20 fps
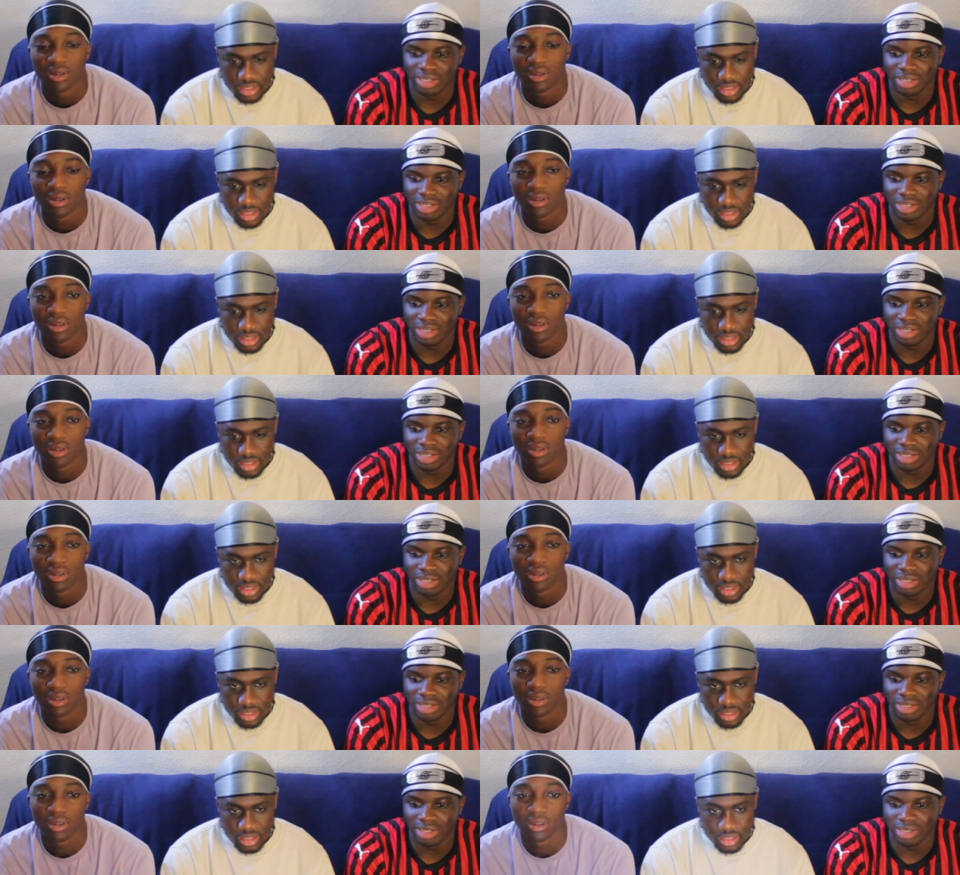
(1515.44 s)

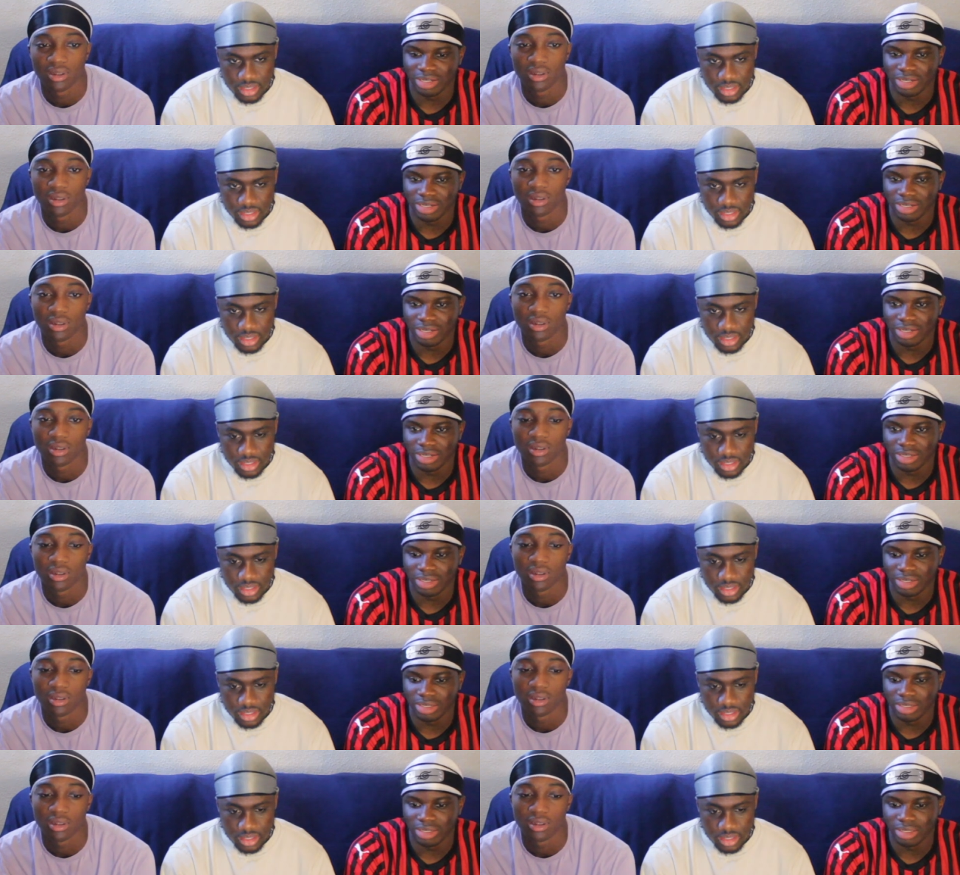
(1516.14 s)

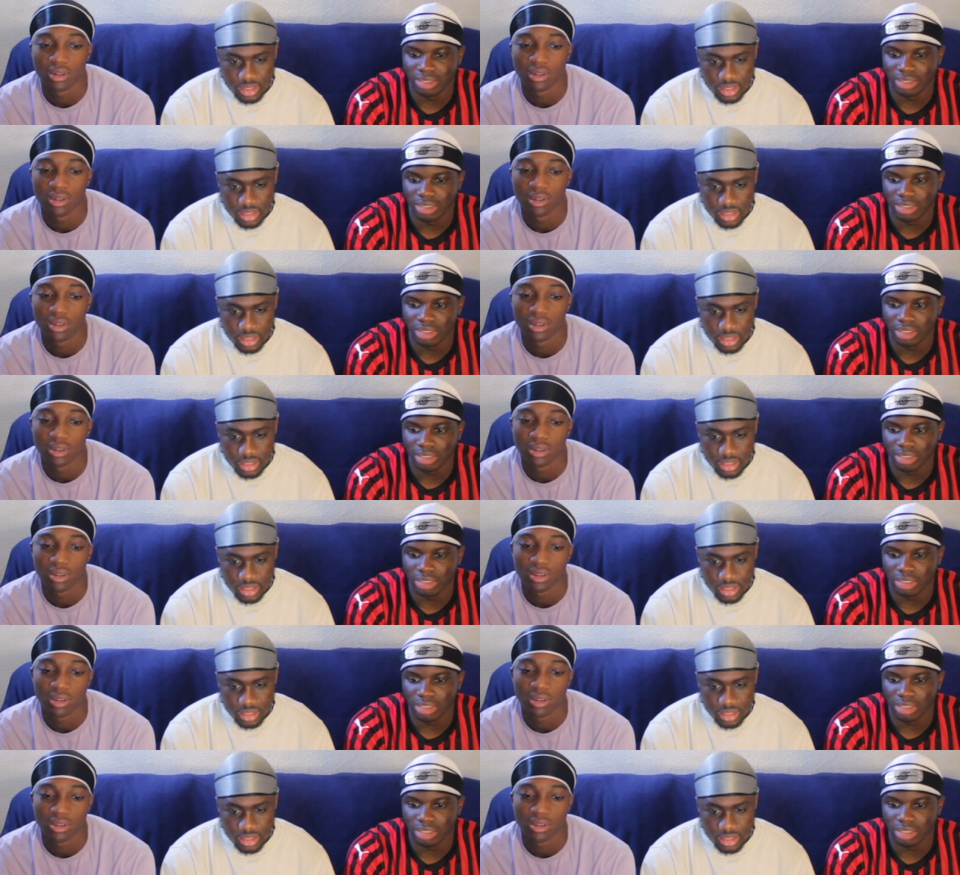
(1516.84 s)
[no speech]